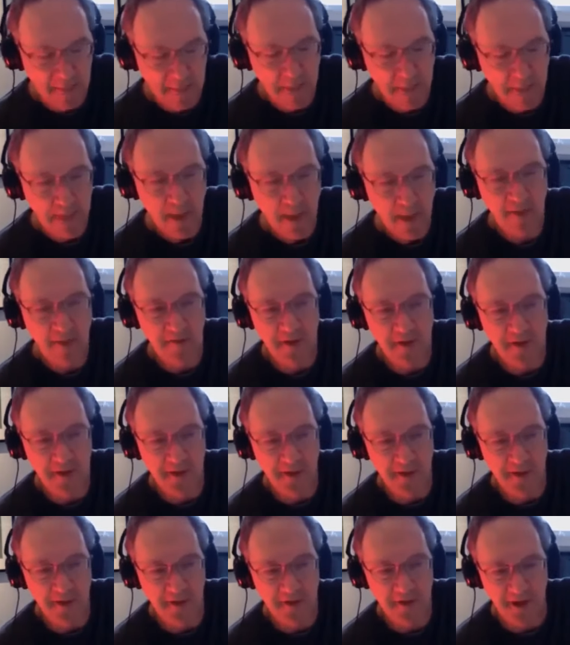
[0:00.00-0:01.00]
If you do
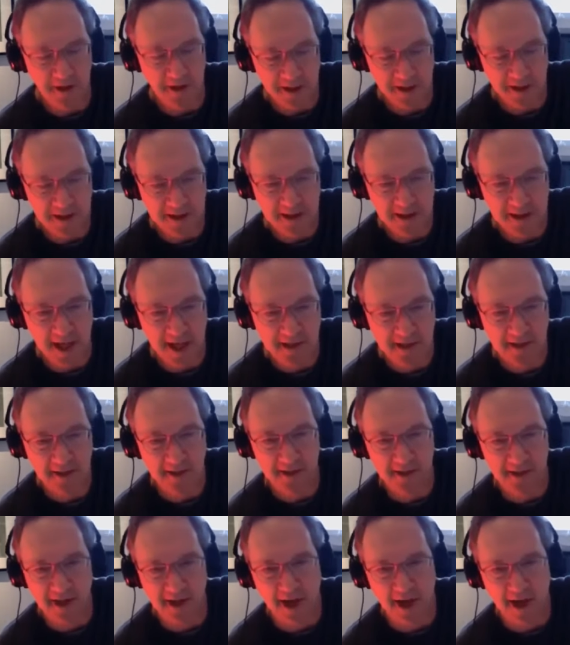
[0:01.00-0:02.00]
36, you
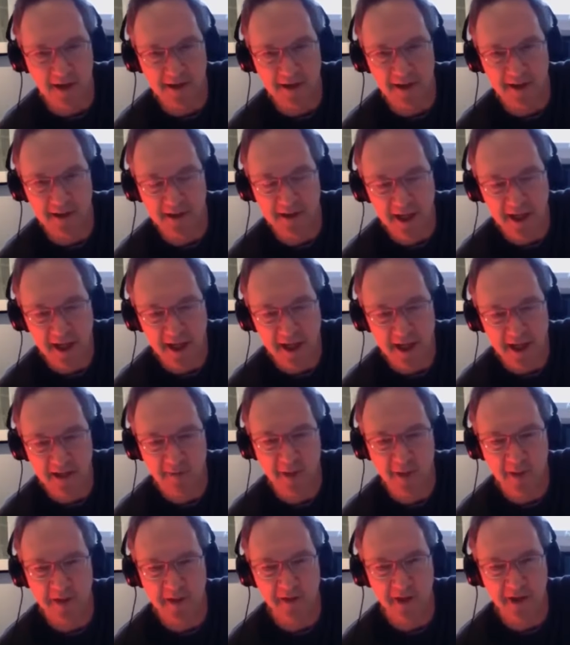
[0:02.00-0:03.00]
start to see it,
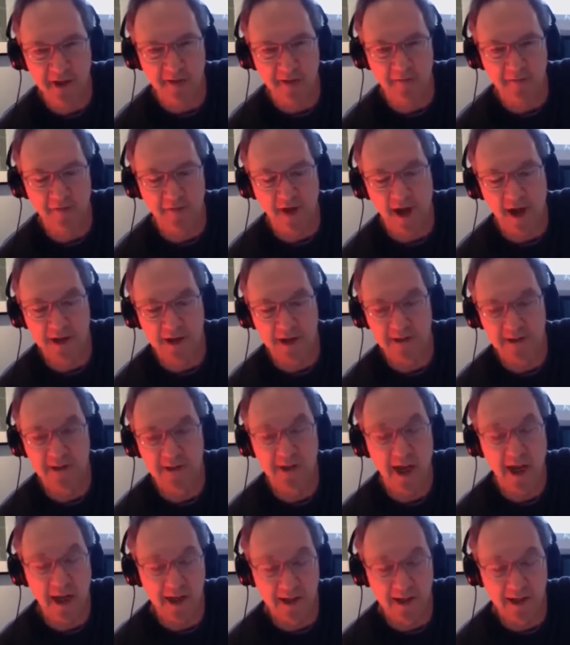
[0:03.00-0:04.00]
but you get false
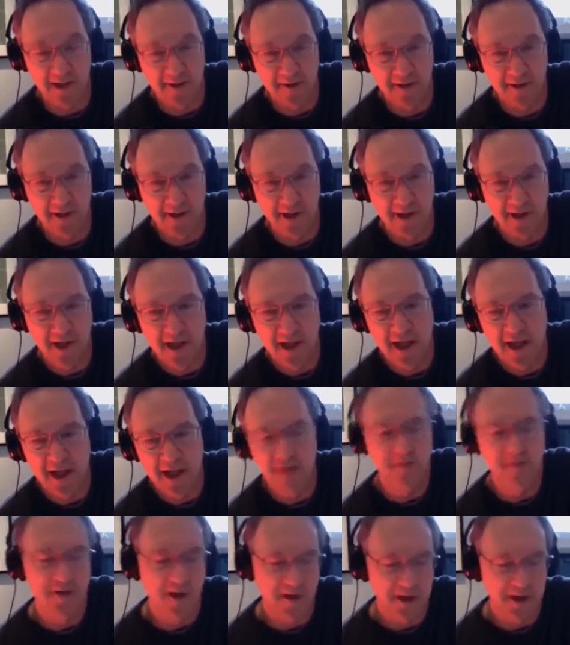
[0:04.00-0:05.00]
negatives, even
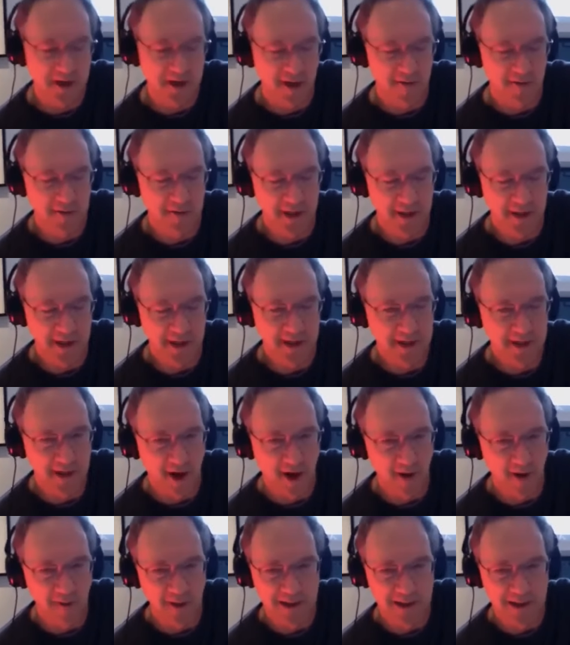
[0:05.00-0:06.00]
though you don't really know
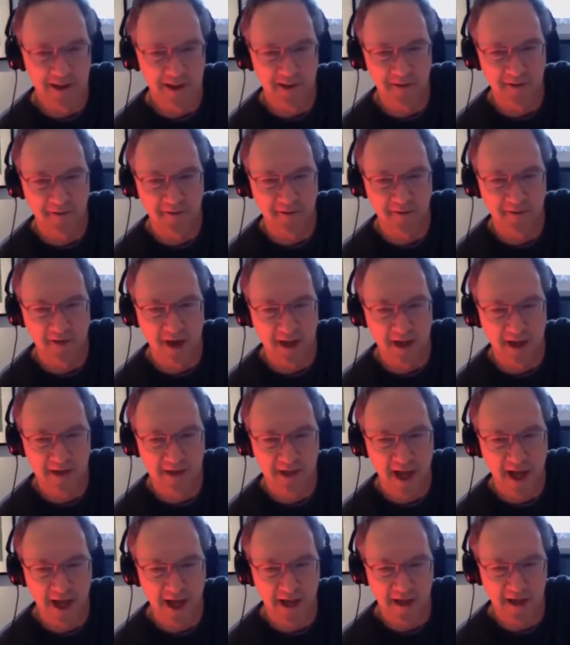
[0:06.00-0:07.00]
which is a false
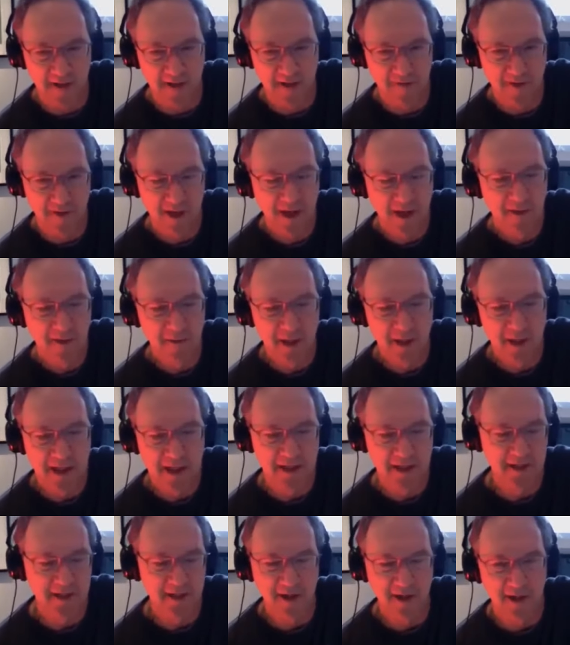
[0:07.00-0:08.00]
negative because
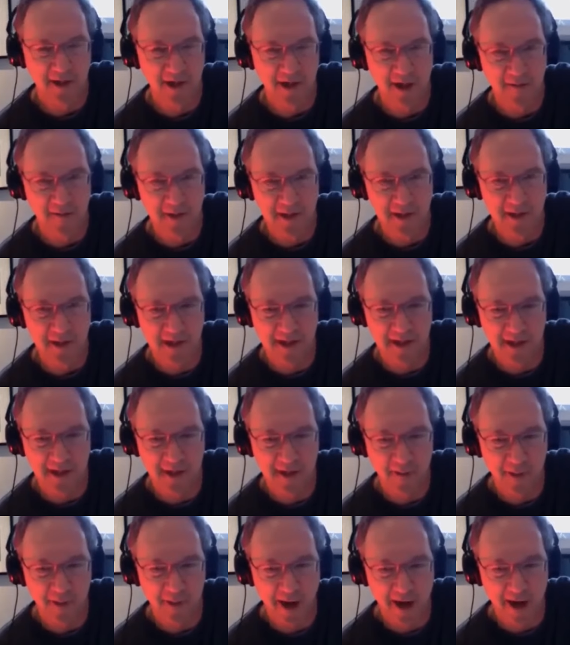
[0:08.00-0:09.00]
you don't have anything to
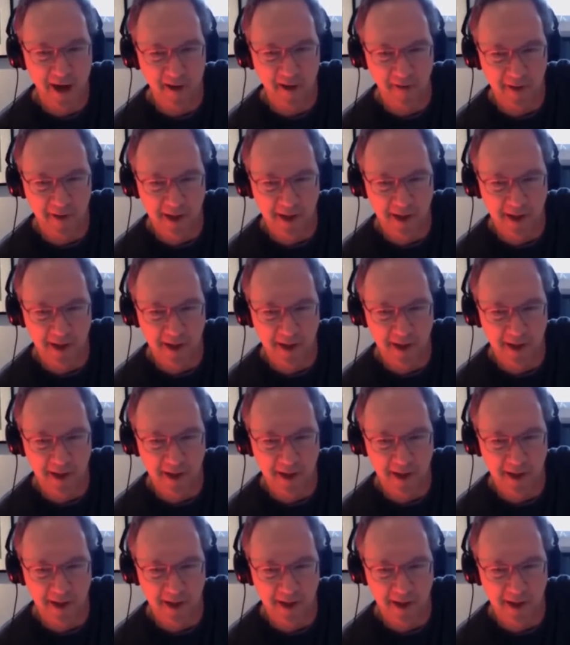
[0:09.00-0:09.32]
compare it with.